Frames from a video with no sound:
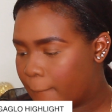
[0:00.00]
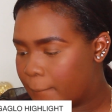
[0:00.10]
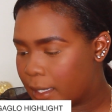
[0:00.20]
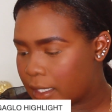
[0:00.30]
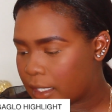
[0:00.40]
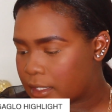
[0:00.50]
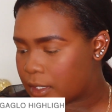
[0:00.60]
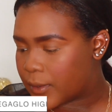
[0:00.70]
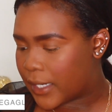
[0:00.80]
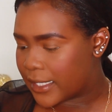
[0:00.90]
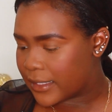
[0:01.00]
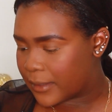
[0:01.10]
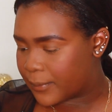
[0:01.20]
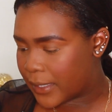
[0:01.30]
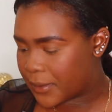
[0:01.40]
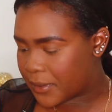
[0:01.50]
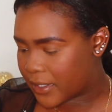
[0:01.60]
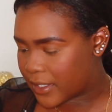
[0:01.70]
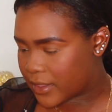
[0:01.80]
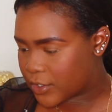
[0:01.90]
Mega Glow highlight powder
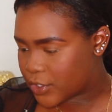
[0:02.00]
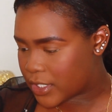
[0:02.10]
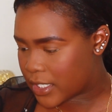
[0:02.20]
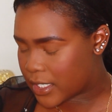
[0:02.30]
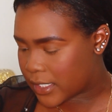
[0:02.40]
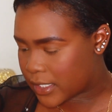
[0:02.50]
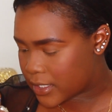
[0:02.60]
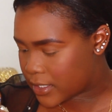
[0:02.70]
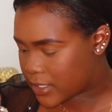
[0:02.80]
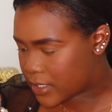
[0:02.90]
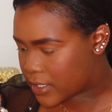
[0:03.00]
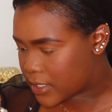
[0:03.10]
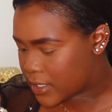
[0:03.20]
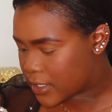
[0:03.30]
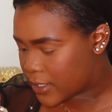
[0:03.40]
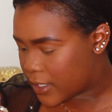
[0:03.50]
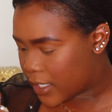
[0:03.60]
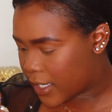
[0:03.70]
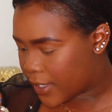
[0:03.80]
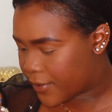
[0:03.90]
in the shade,
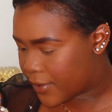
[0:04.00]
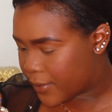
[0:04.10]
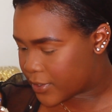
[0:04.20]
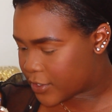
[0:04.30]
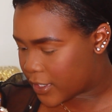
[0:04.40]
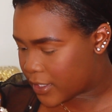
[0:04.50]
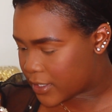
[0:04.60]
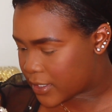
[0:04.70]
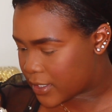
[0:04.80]
I don't know what shade this